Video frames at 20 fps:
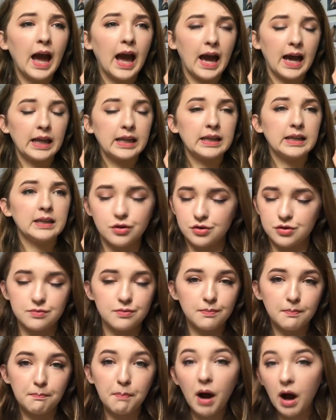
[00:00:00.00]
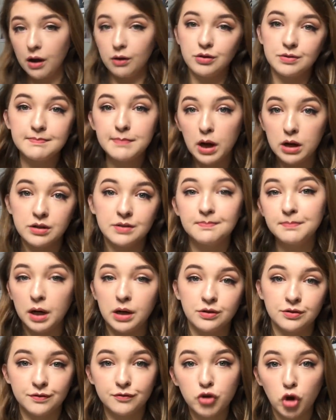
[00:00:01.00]
and just piles and
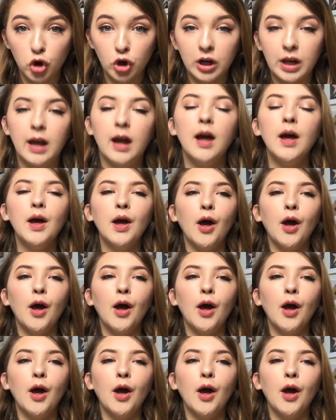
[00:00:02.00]
piles of chocolate,